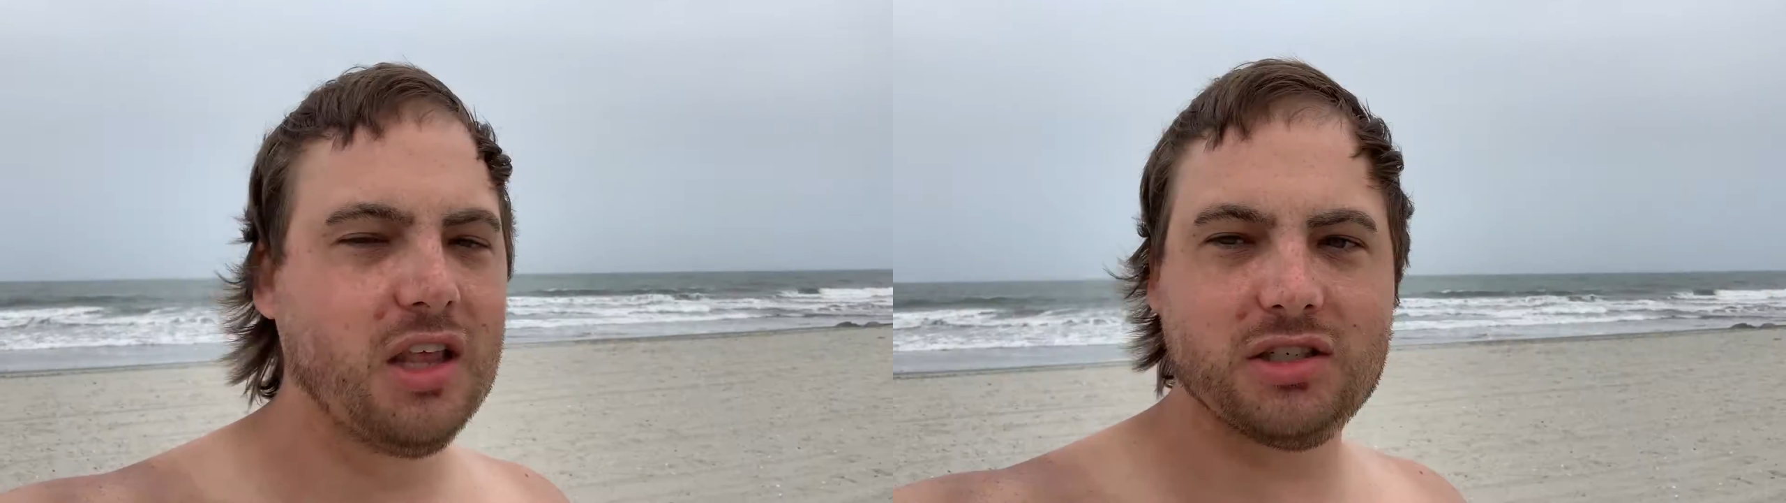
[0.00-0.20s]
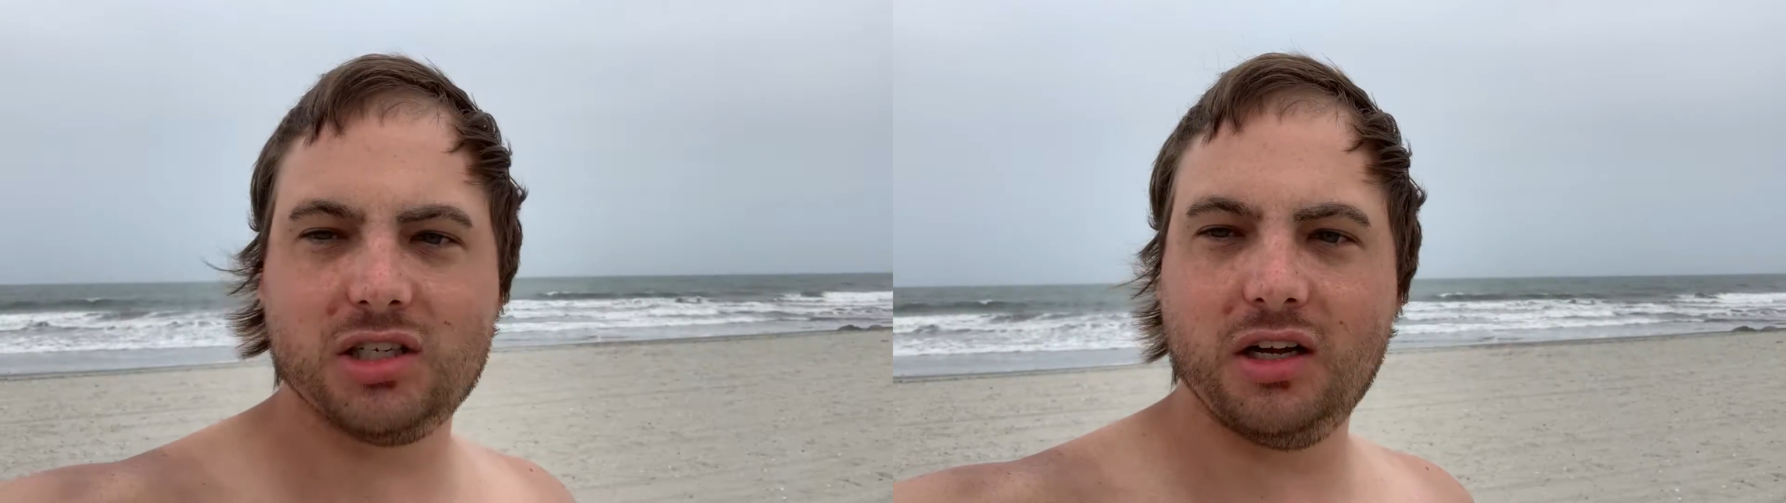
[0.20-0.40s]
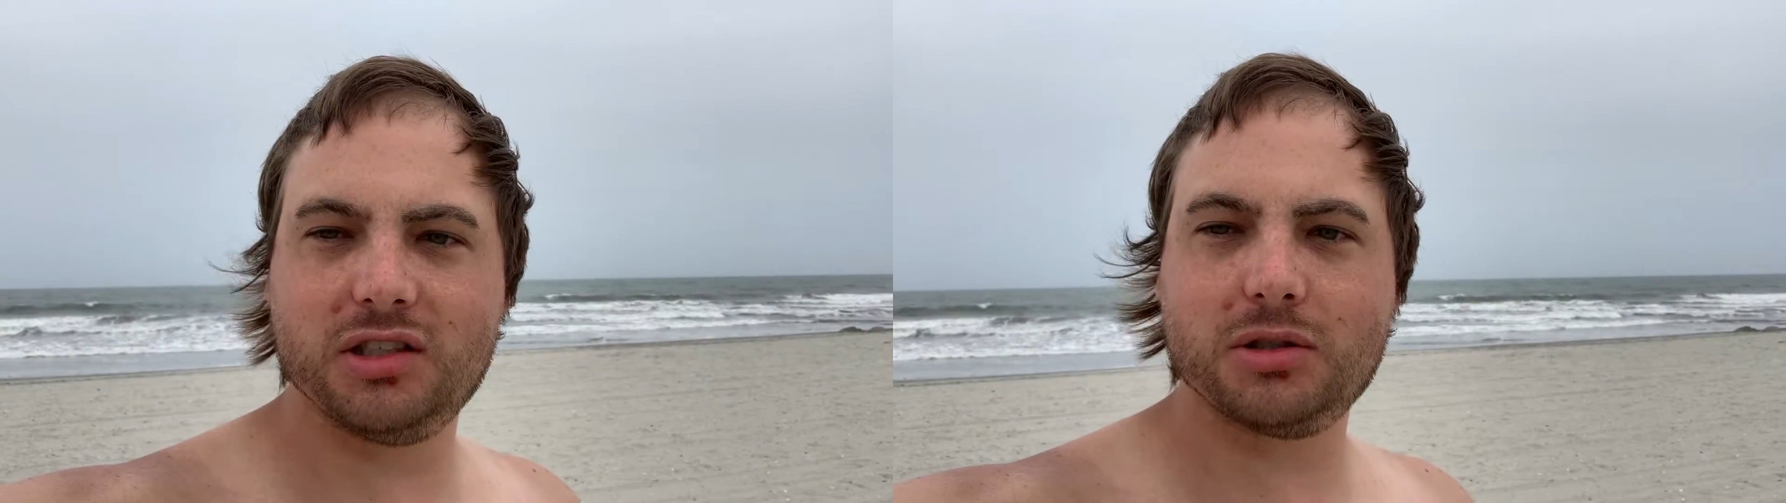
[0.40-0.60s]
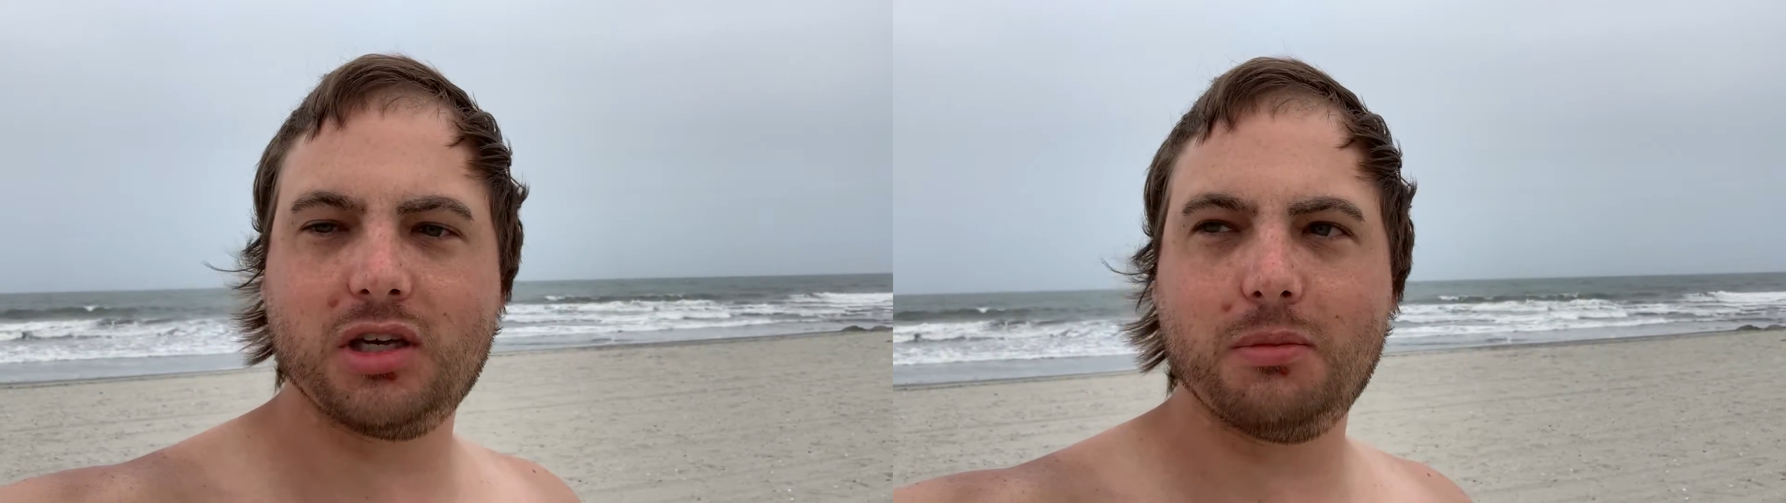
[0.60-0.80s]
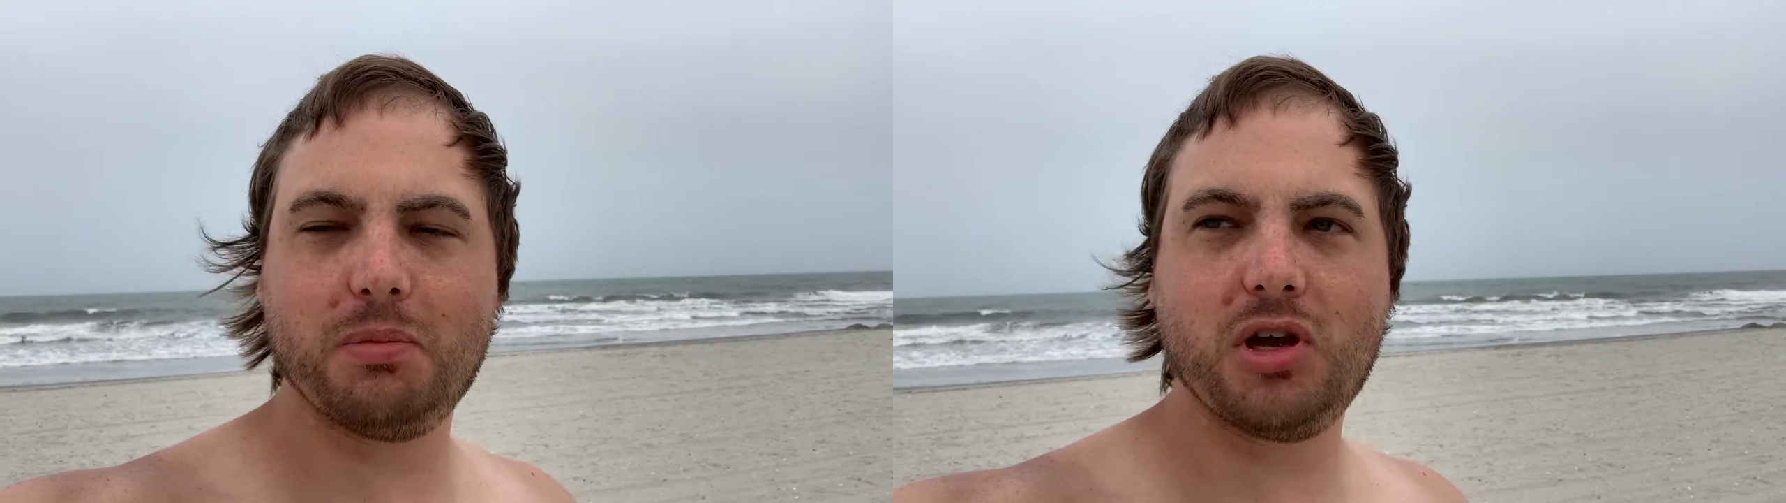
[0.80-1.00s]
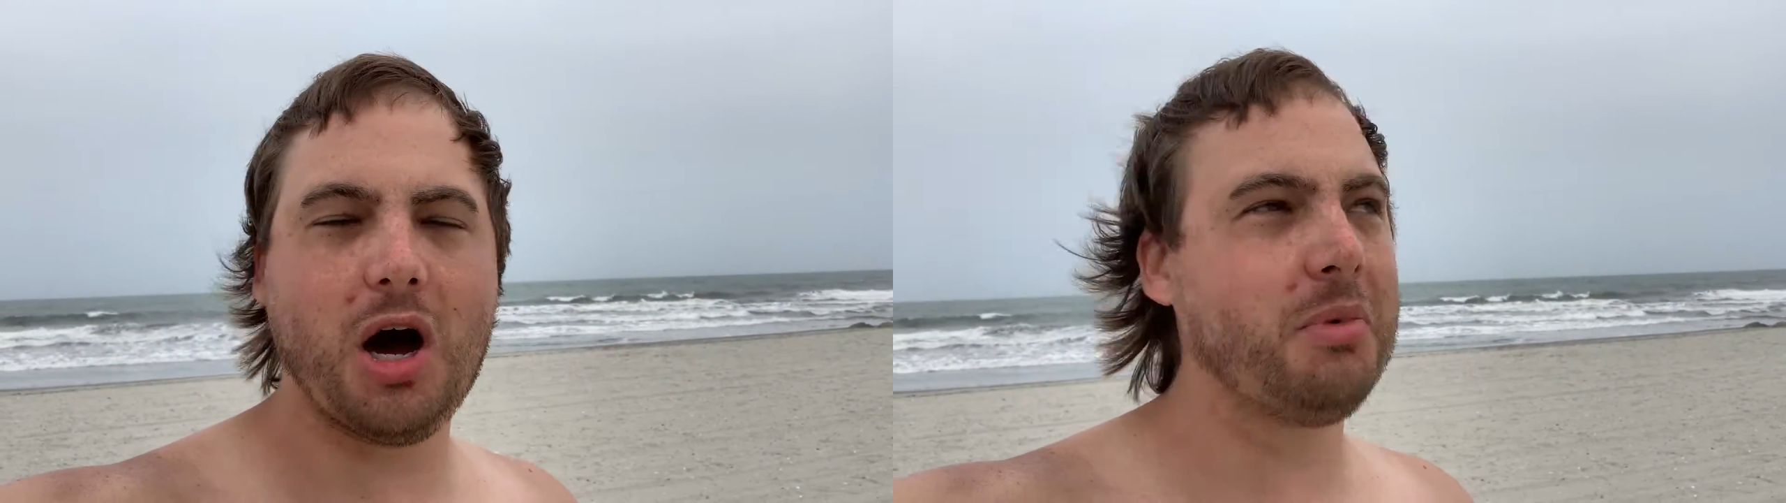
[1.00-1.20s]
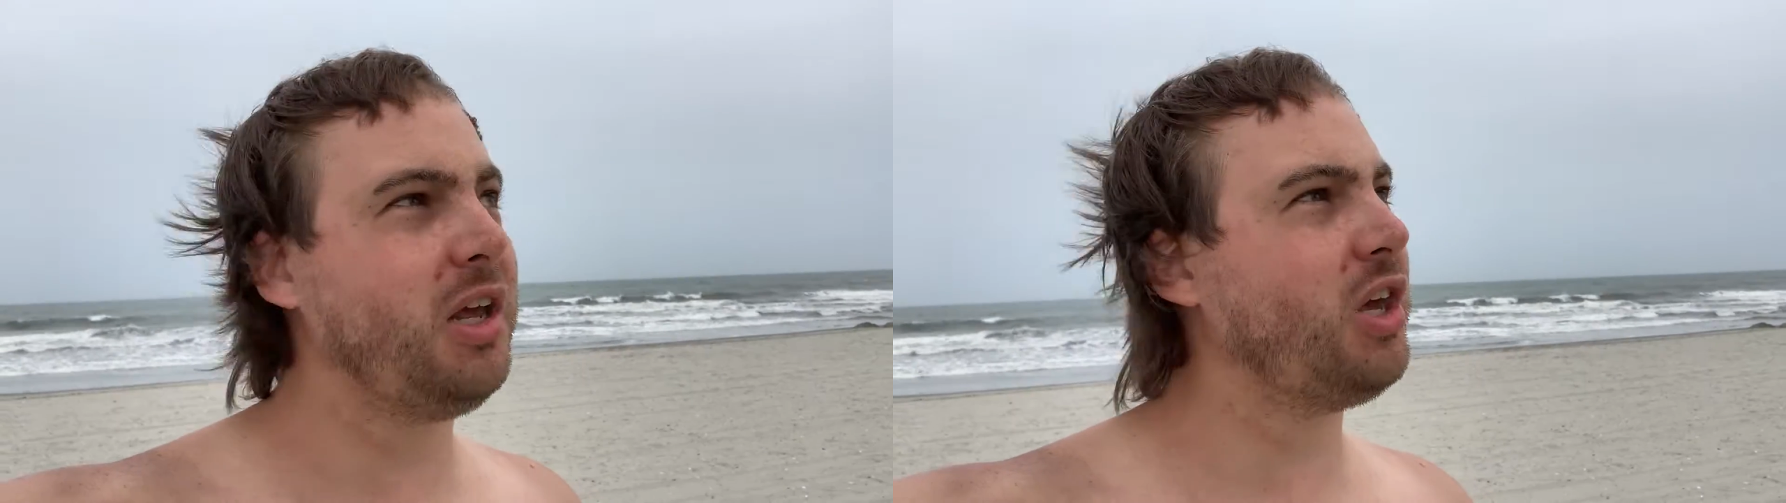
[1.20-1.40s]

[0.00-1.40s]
The sun's coming